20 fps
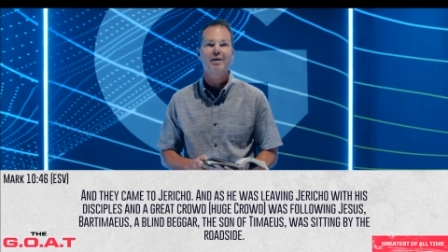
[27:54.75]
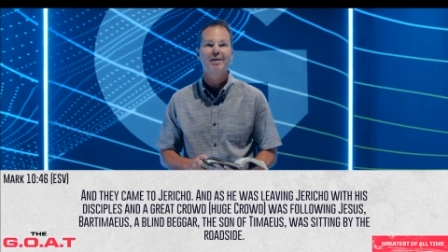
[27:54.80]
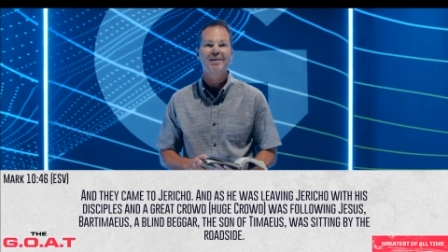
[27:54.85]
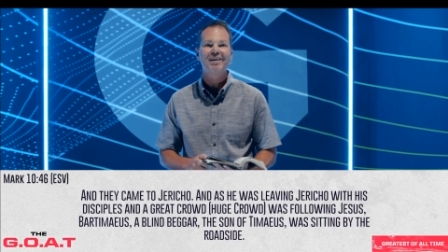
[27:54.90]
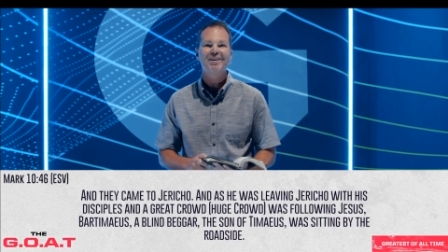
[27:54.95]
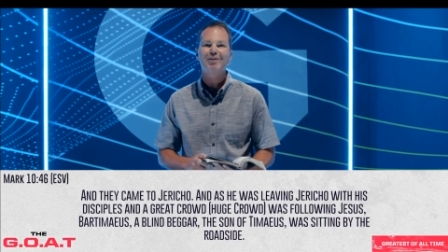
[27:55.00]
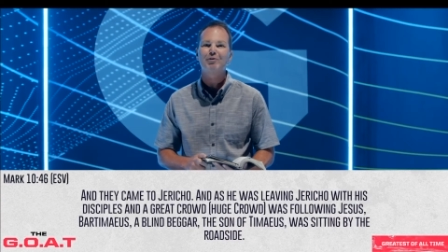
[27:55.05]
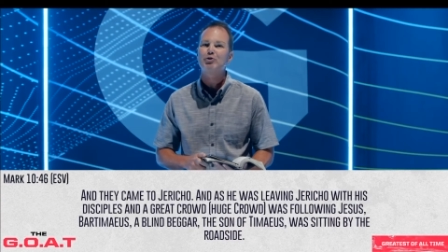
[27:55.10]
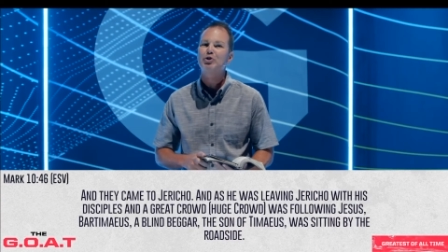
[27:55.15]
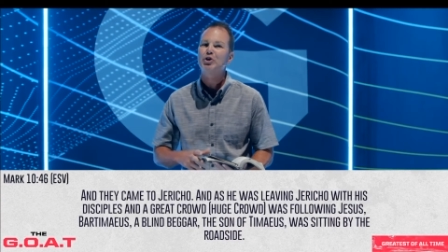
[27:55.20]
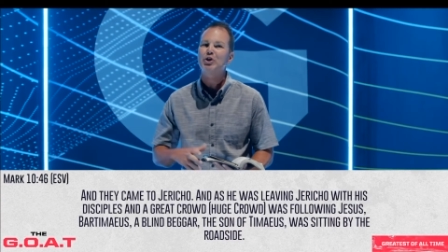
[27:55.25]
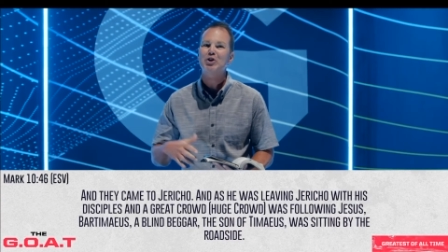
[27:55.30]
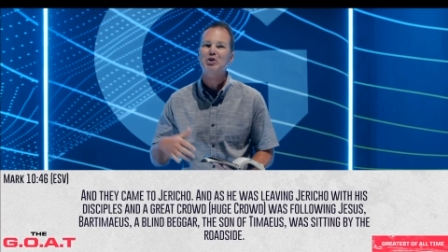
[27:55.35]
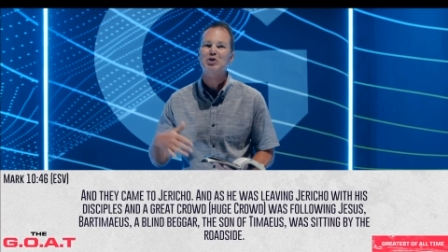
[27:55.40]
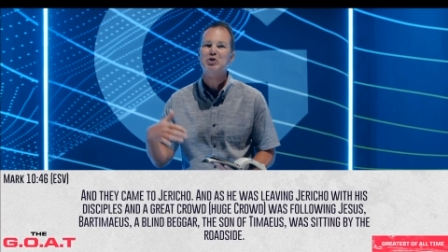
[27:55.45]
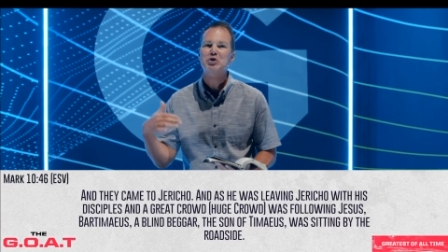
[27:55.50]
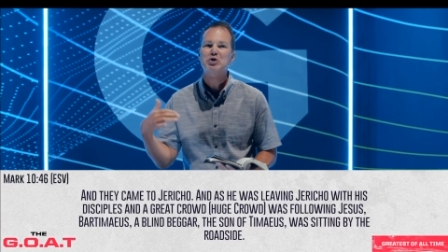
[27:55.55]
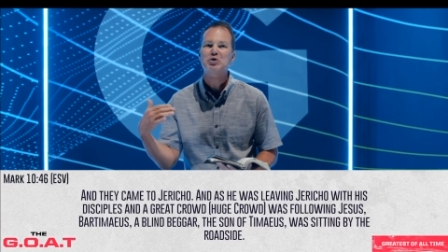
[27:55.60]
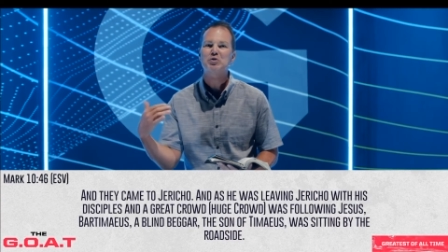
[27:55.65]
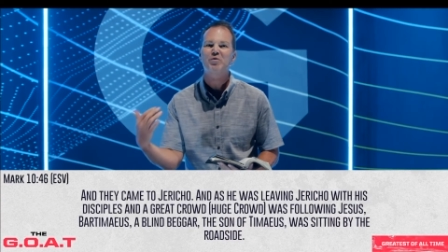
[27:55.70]
You know,
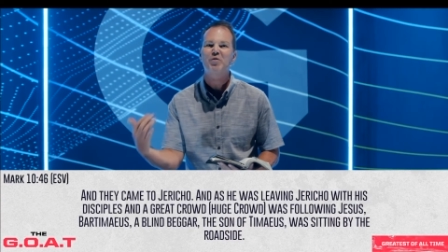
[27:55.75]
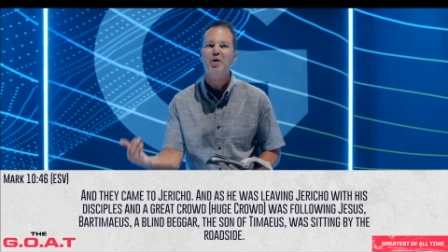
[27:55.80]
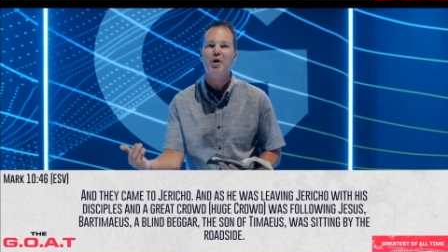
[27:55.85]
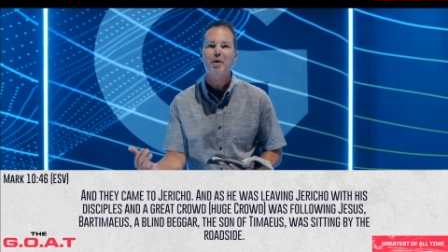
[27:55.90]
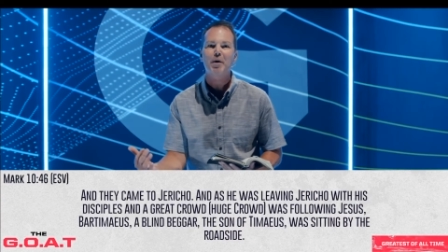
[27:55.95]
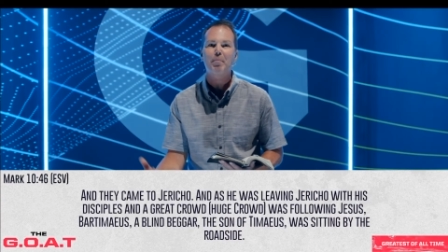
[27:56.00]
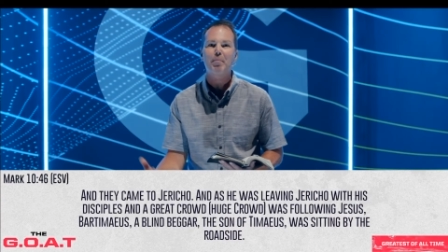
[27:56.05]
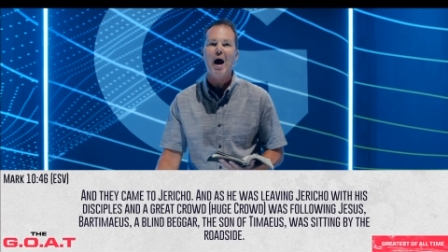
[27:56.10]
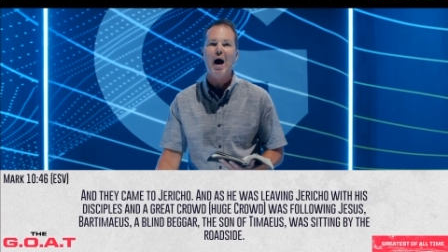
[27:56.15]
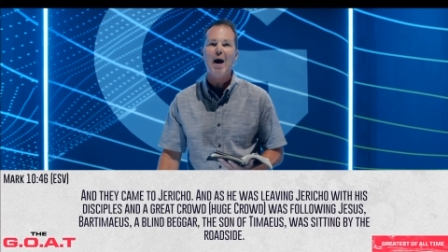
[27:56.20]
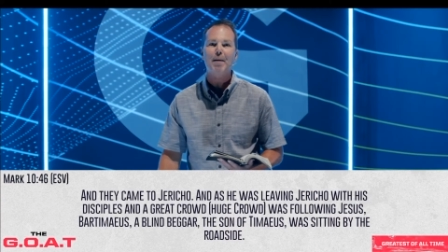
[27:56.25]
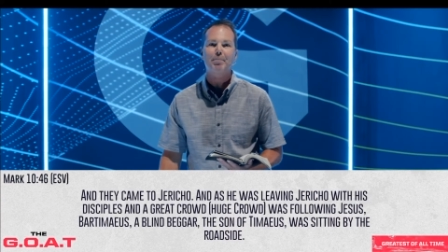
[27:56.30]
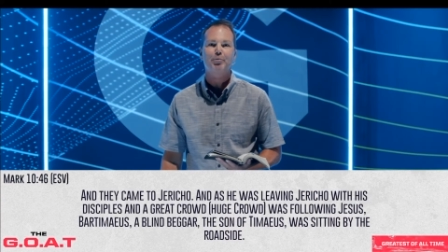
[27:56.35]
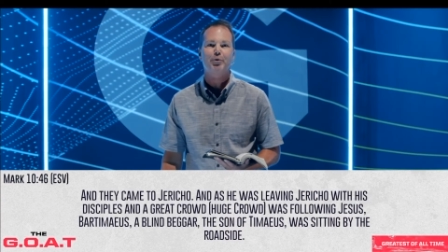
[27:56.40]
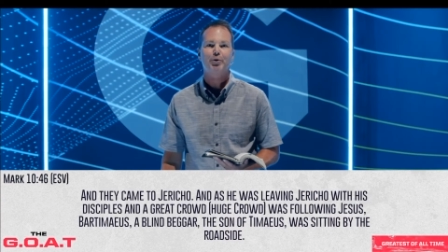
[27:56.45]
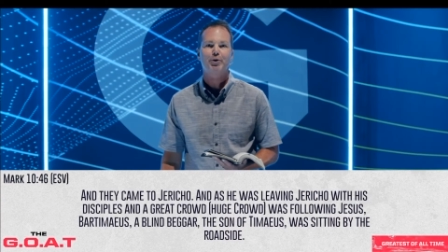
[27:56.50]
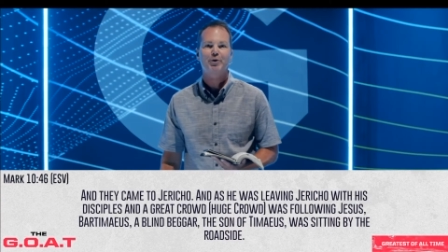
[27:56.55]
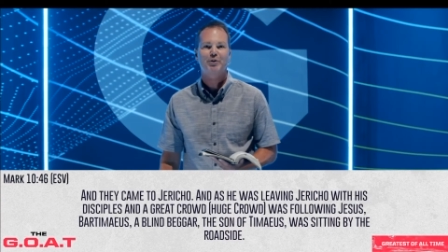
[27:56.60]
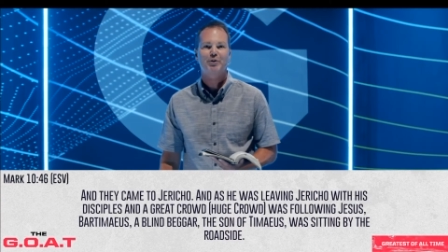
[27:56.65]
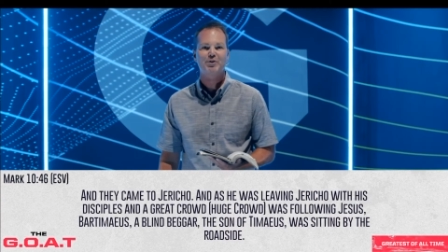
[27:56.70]
Jesus is very
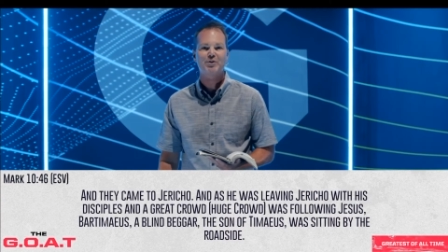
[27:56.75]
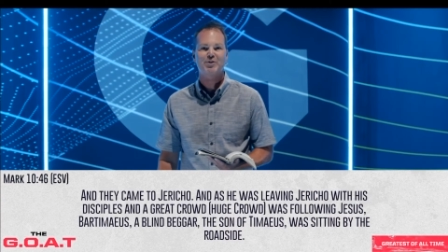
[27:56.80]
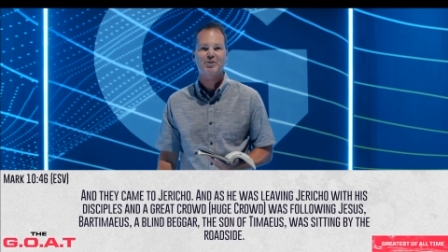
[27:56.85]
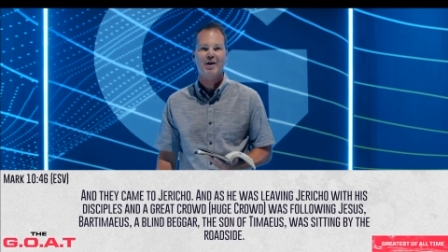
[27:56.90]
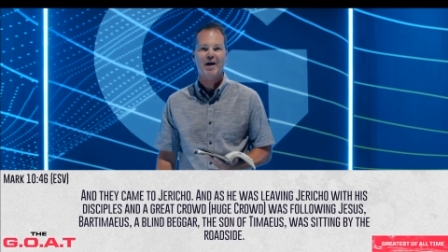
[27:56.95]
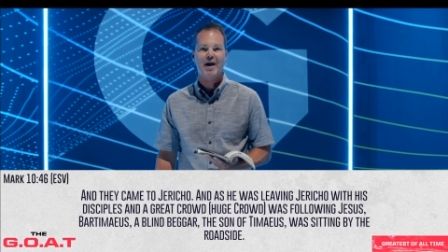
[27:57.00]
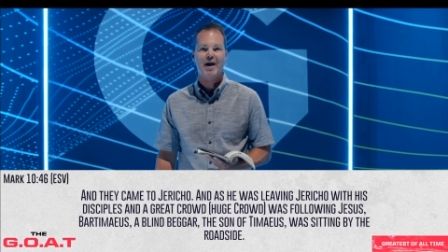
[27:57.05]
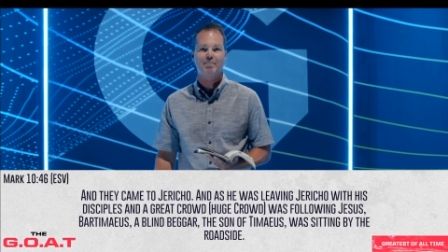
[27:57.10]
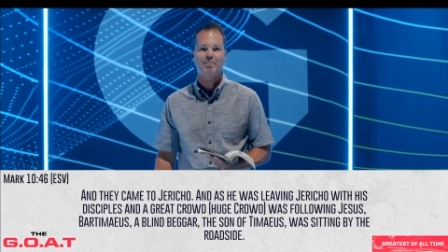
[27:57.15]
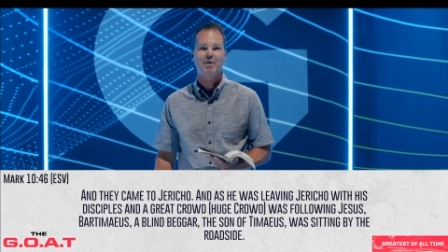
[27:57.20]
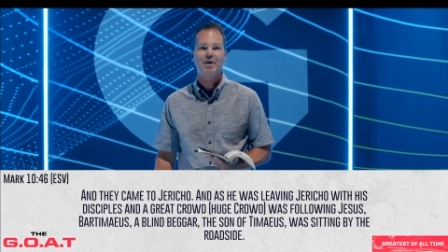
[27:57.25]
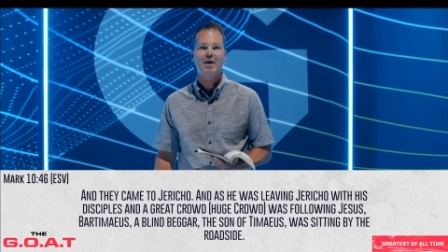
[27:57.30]
popular at this time.